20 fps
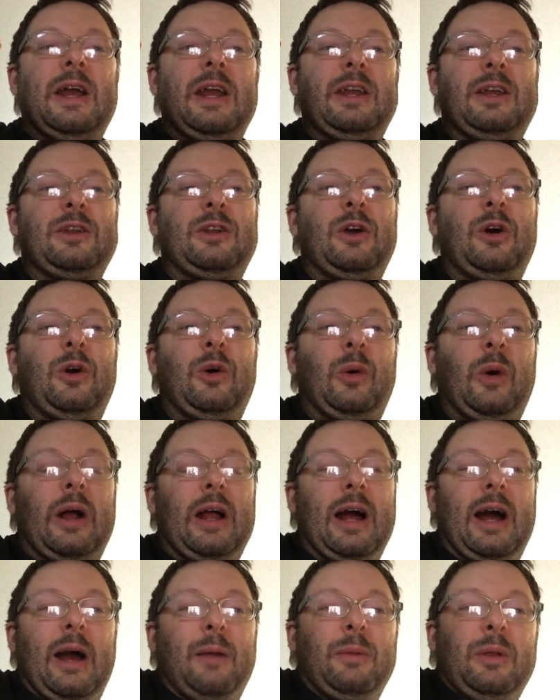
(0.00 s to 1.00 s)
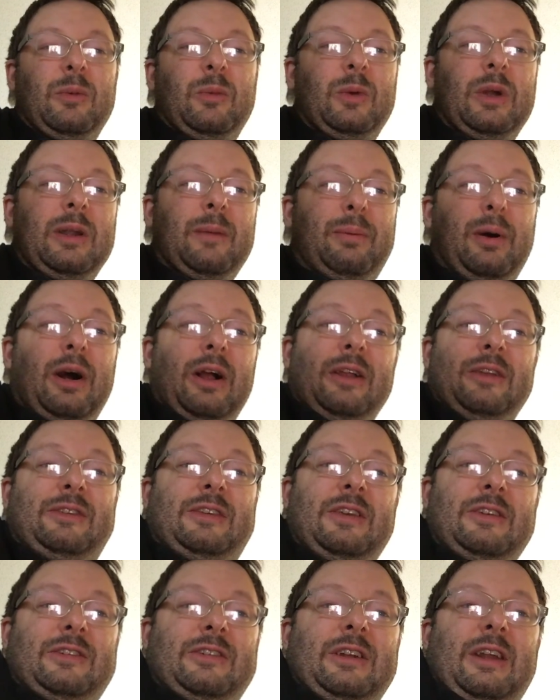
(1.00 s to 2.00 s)
You know, I mean, when a
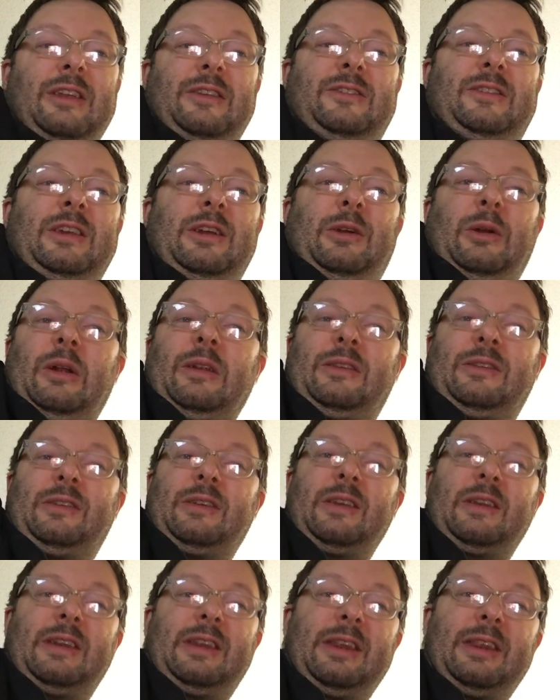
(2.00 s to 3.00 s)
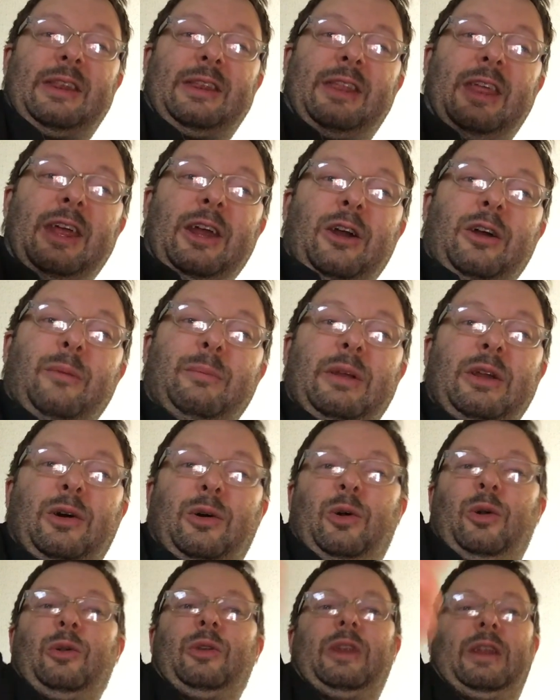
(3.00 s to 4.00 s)
politician has secrets, they are
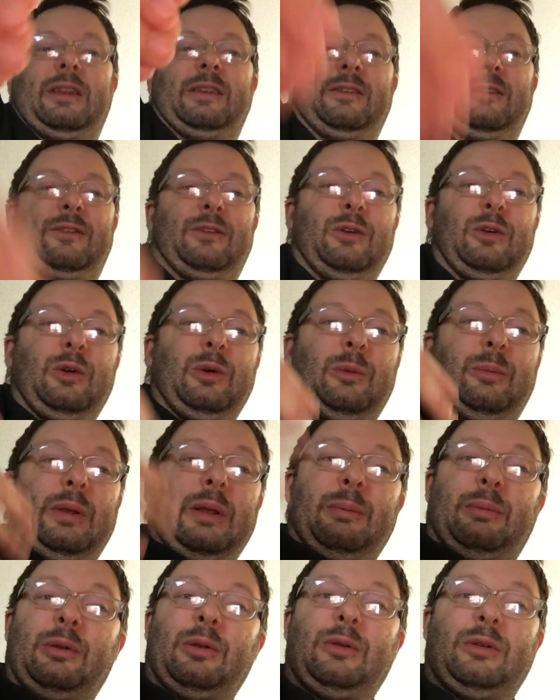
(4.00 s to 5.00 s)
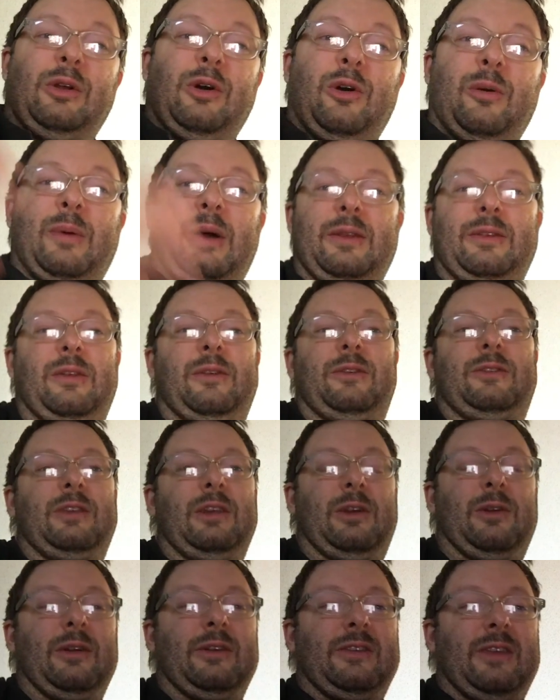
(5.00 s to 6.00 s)
beholden to people who know about those
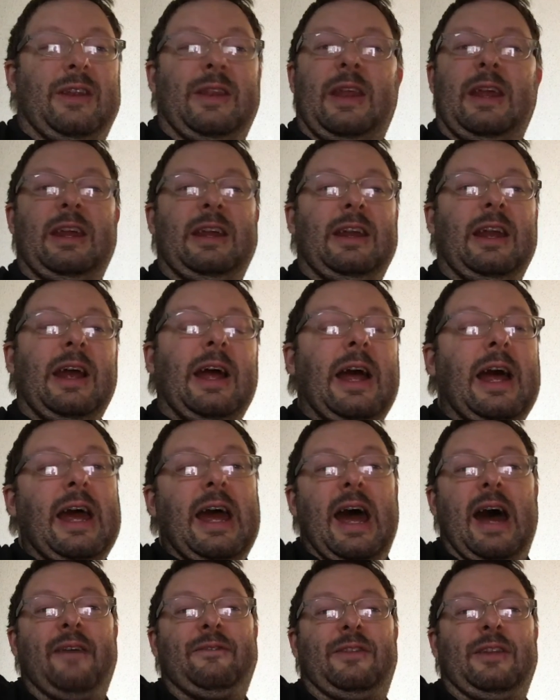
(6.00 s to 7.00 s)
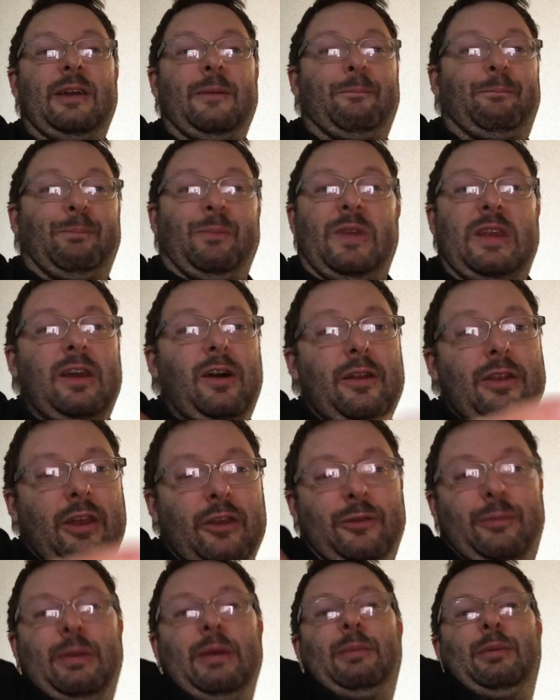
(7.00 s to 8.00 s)
secrets, and they have to kill
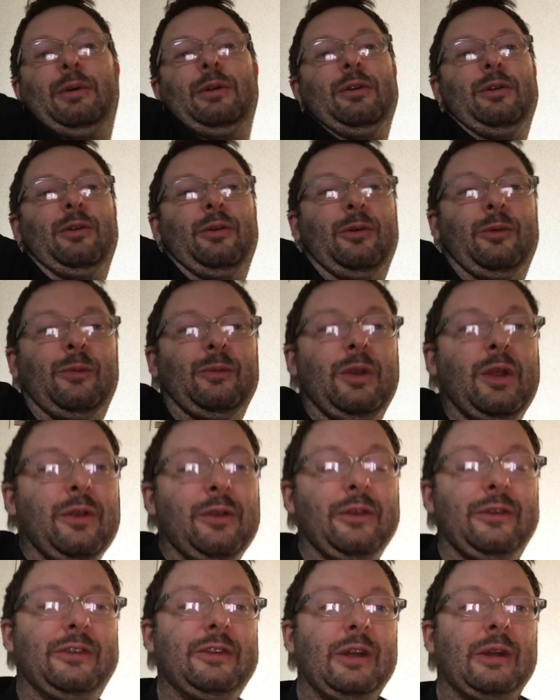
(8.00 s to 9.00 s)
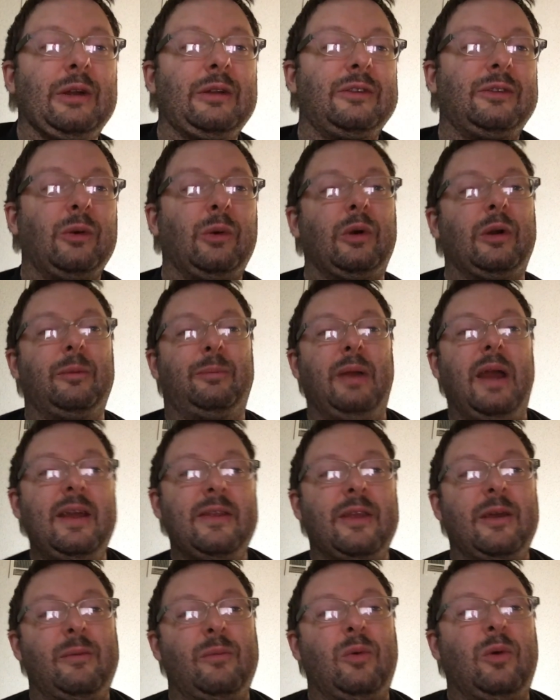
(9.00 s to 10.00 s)
those people who know the secrets, or pay
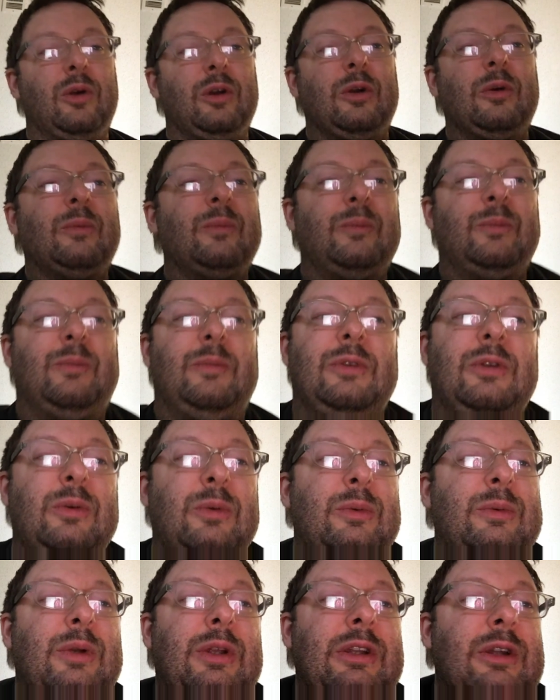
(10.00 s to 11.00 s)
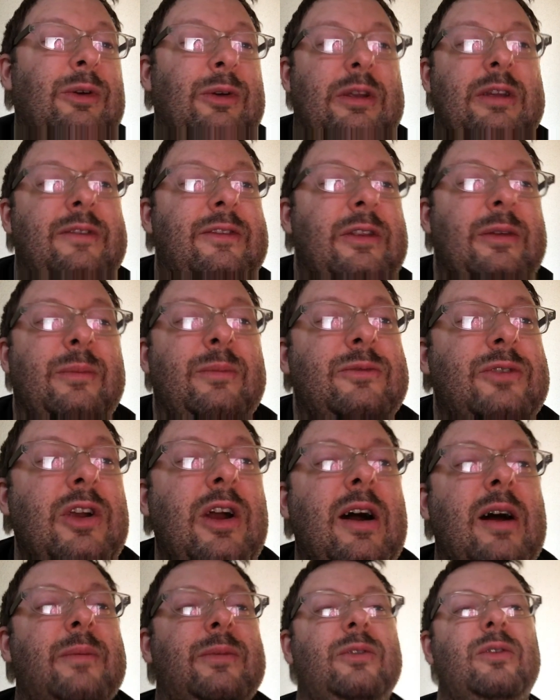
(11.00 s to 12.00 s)
them, or do, you know, give them
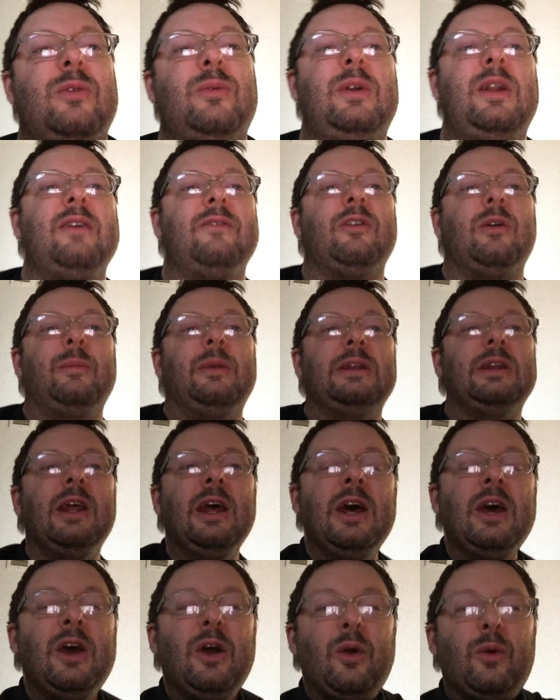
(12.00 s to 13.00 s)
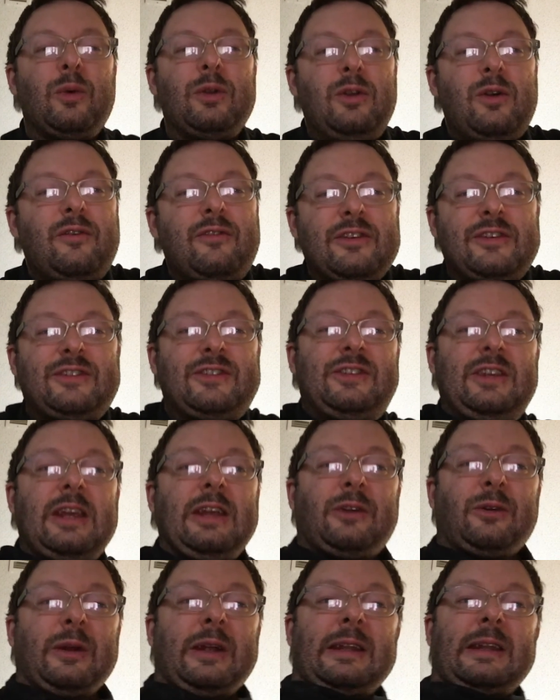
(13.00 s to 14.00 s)
jobs or whatever. I mean, when you have a
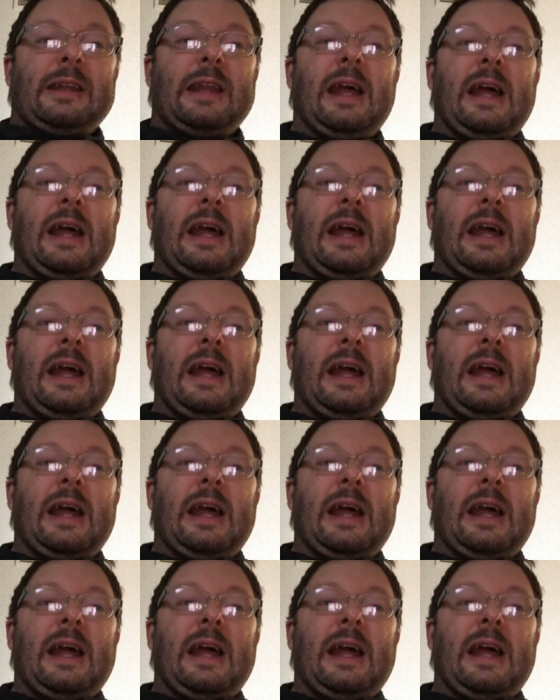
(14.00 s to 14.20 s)
secret,